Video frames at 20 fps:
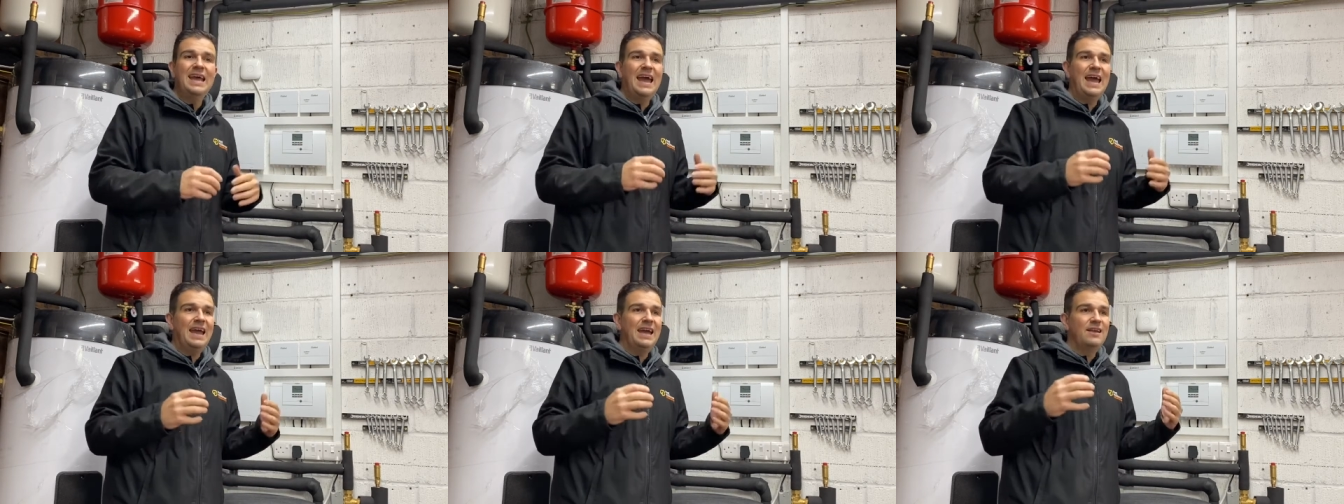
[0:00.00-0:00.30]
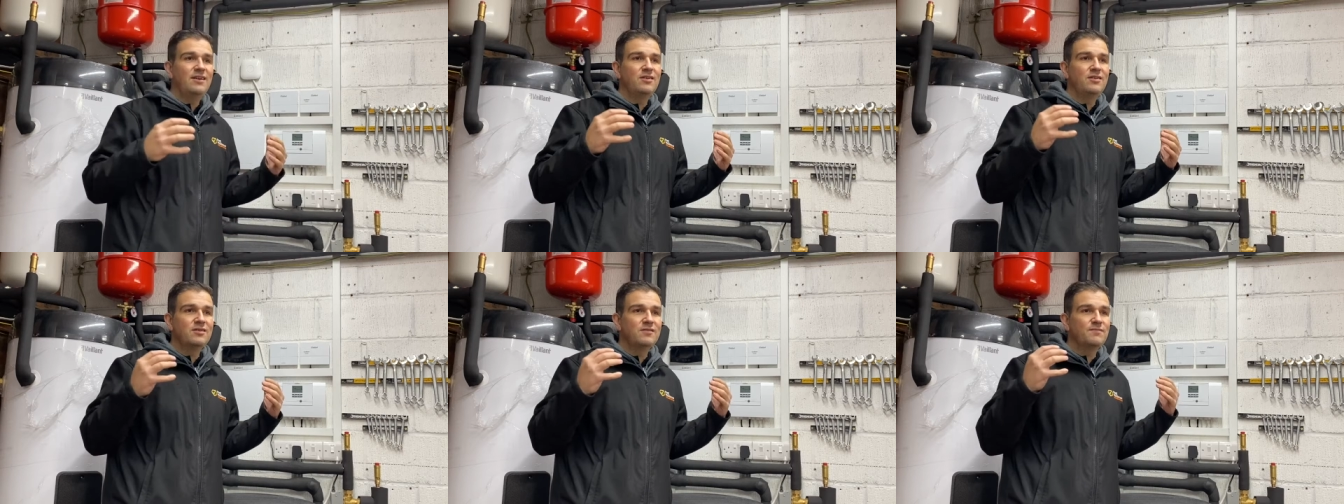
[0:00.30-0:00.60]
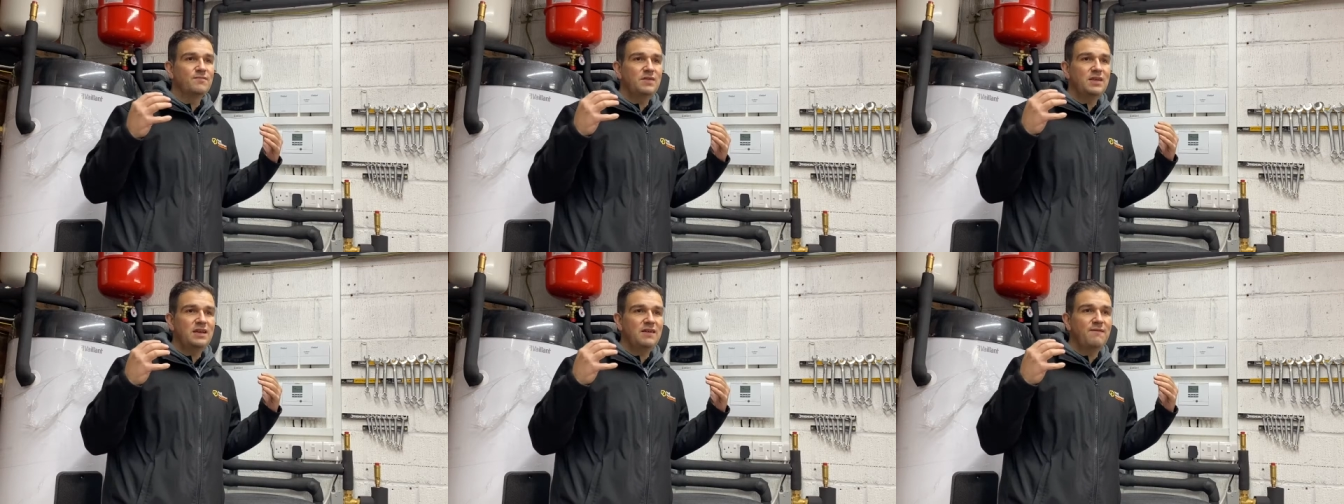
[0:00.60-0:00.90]
and
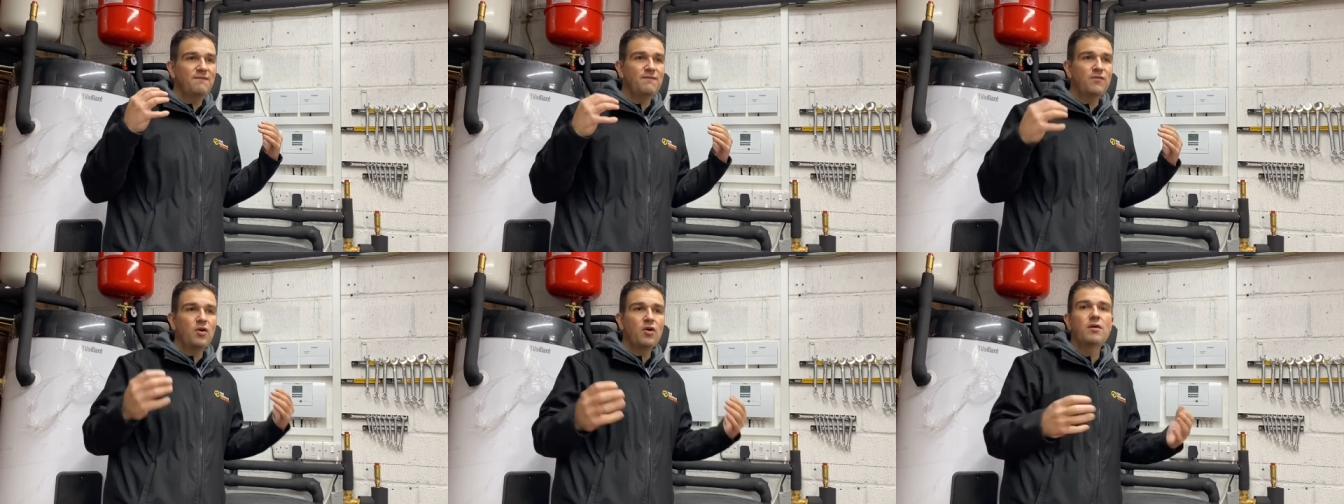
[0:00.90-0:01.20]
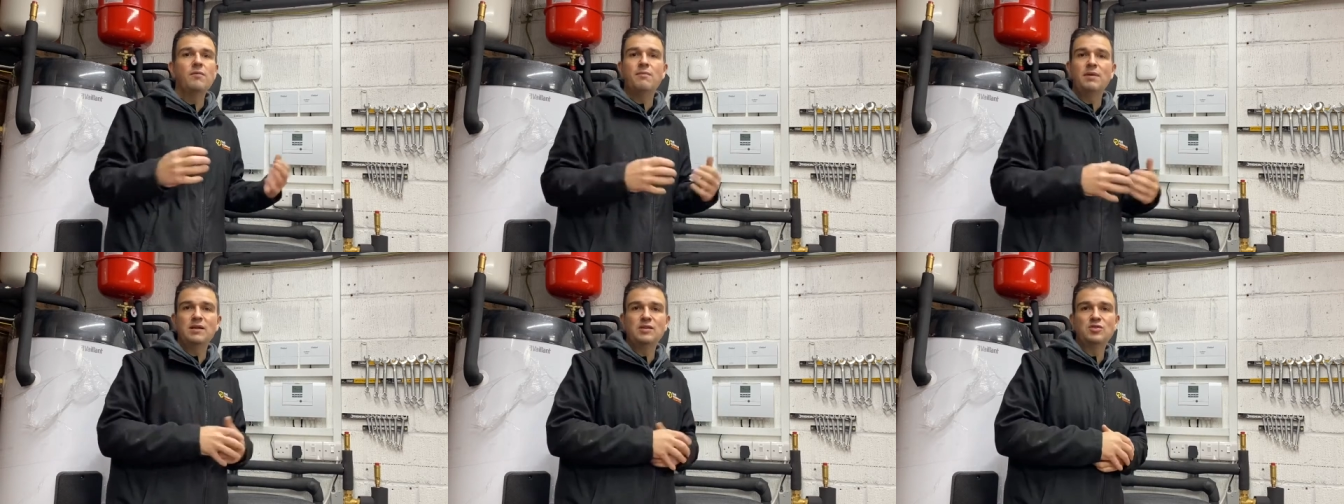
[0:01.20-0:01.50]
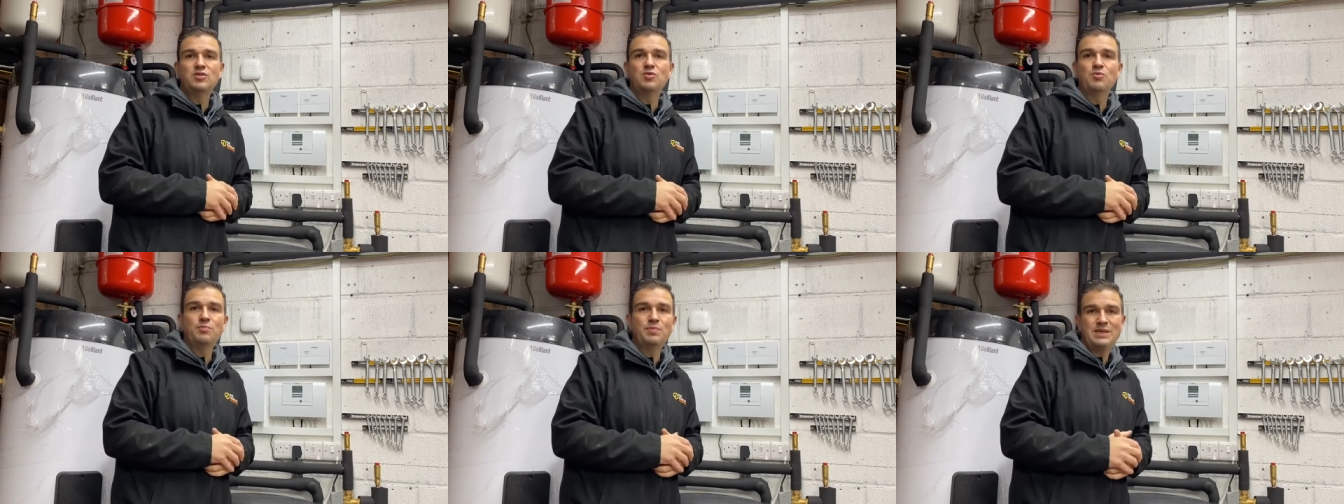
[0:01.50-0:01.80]
the
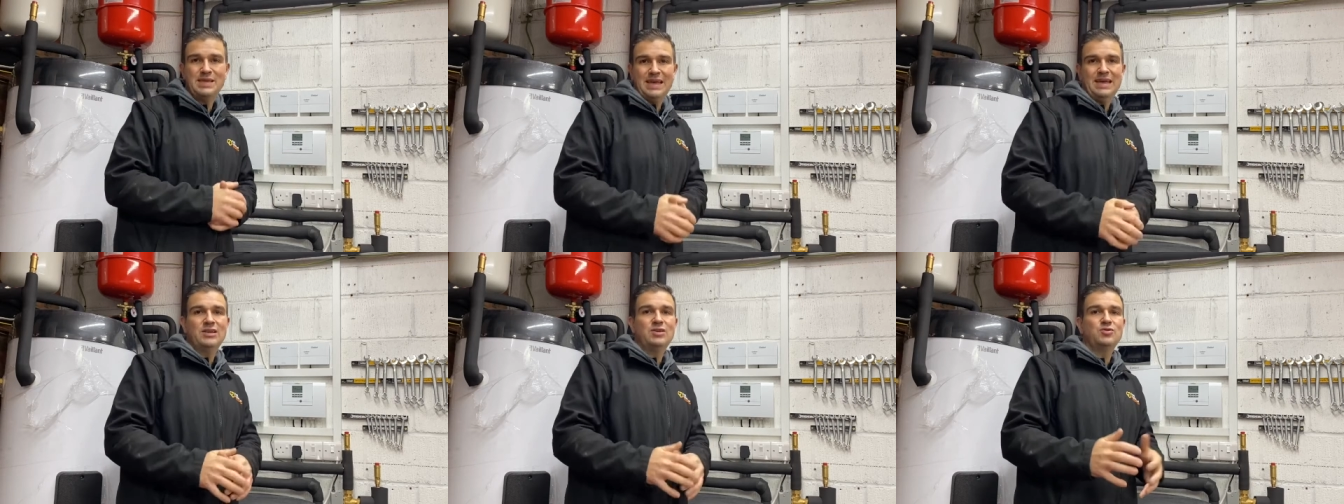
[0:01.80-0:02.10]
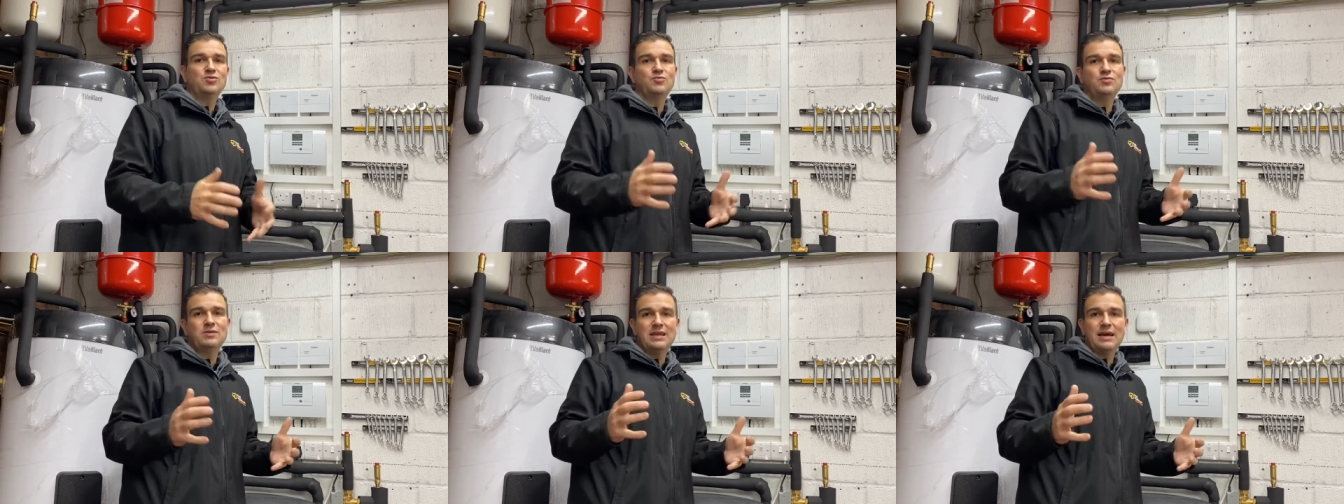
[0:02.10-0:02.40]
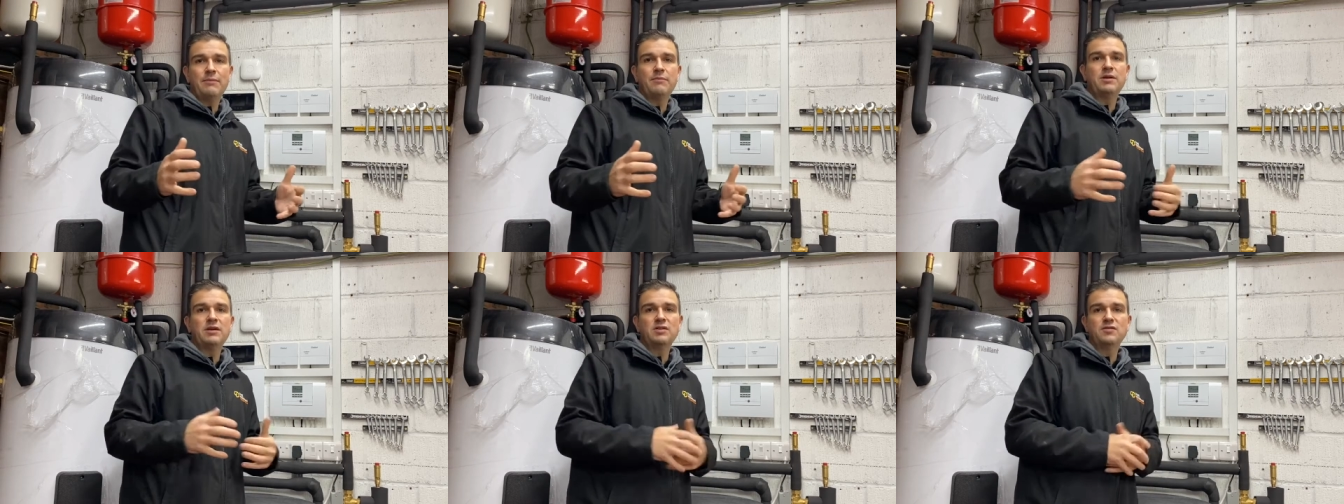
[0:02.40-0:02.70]
environmental potential
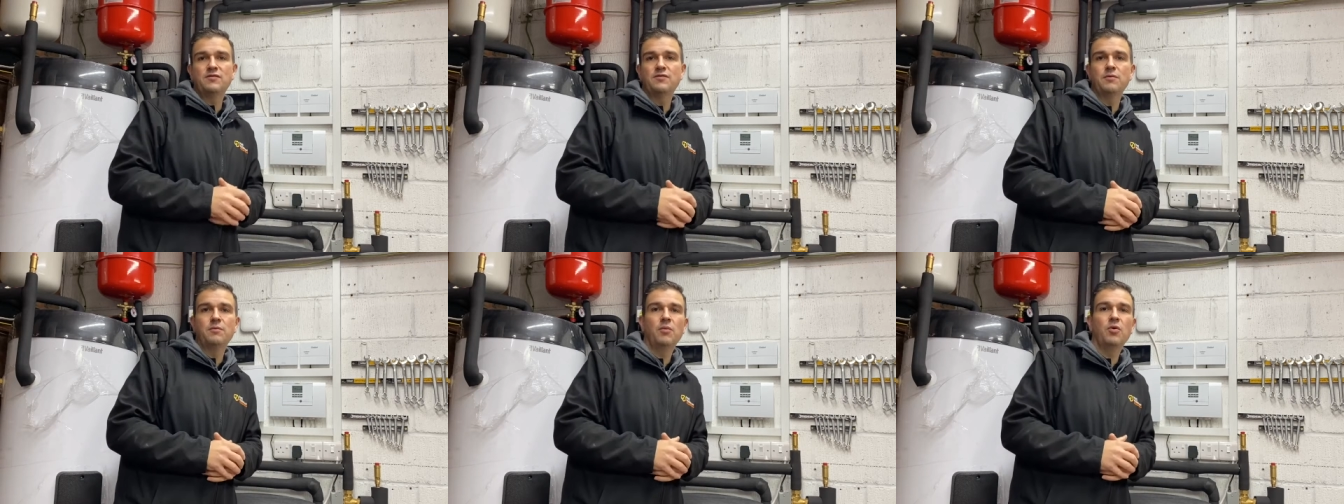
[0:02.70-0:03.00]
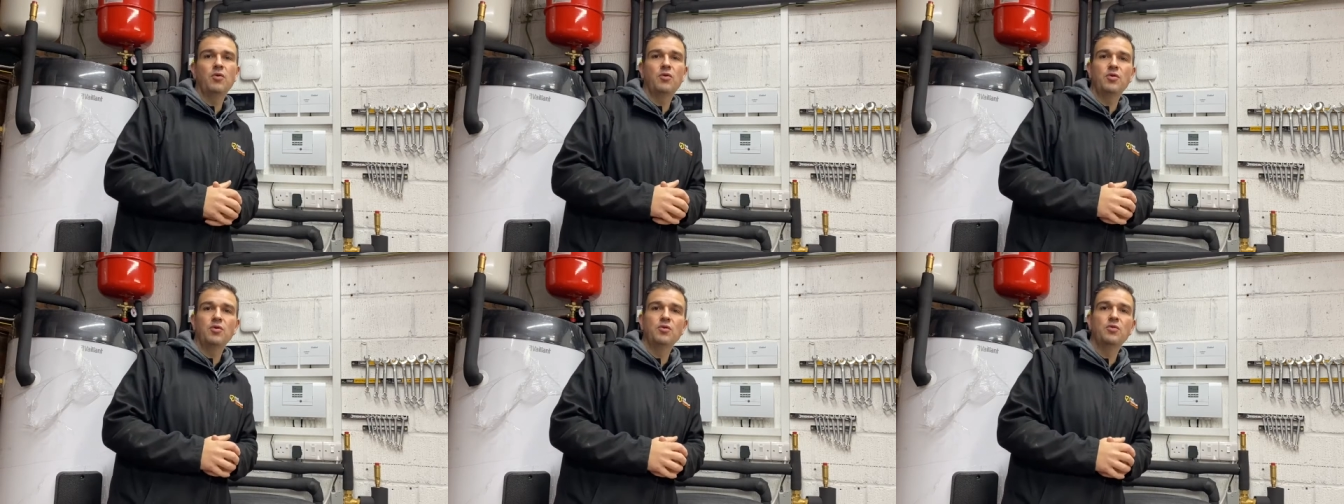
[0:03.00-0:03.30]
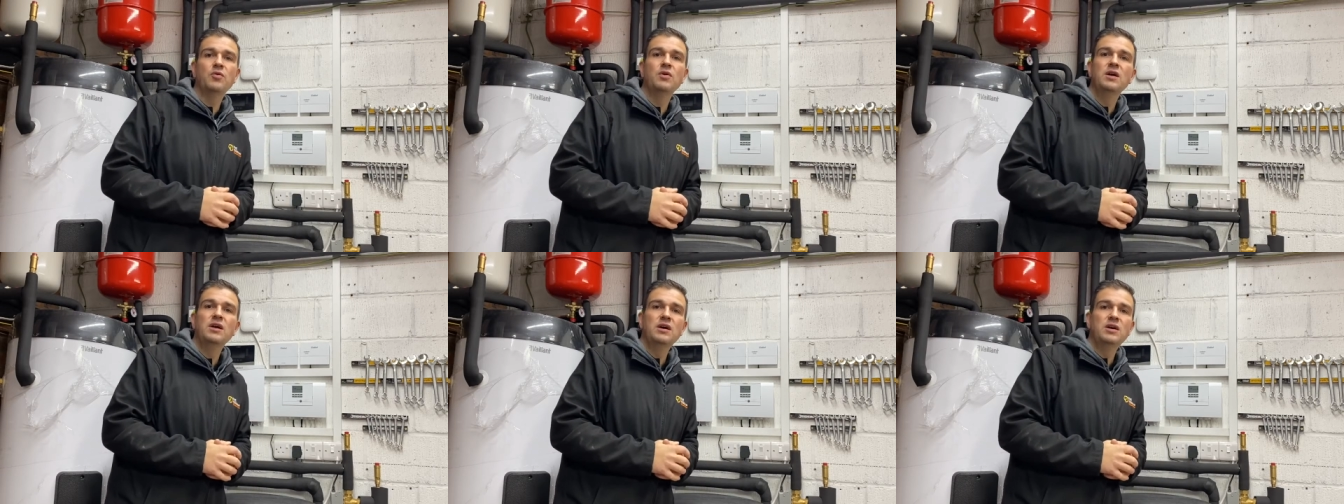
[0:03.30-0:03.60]
damage from oil